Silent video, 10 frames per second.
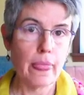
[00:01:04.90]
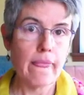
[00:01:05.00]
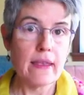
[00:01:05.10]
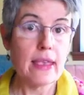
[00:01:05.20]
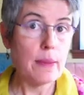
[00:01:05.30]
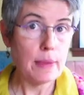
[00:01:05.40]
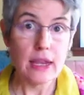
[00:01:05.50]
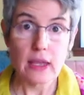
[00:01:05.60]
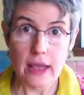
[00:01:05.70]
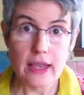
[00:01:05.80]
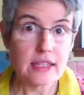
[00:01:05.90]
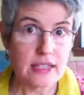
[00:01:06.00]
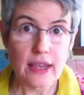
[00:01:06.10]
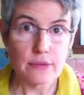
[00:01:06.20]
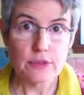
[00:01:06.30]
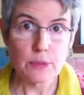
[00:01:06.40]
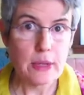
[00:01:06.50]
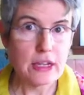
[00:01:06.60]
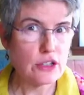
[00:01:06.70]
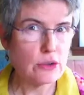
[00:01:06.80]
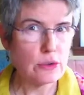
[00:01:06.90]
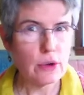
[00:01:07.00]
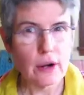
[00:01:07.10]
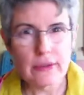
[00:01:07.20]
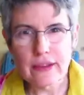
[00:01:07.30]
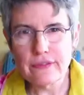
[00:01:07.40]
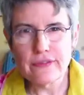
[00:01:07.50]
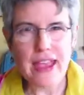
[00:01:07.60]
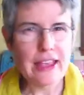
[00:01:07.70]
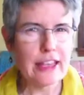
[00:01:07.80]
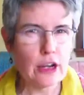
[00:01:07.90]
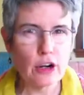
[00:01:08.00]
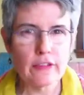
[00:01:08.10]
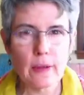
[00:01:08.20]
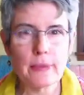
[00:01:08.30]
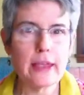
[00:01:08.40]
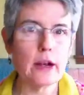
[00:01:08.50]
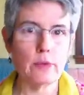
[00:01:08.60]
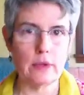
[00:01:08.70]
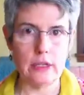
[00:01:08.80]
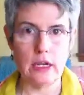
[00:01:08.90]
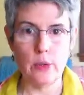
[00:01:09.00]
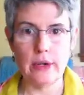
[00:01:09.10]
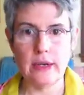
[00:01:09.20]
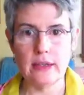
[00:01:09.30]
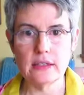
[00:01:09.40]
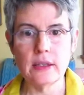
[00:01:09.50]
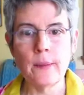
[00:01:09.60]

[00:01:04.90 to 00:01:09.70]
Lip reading: Yet many clients I speak to they vaguely heard of it, but they don't really know what it is.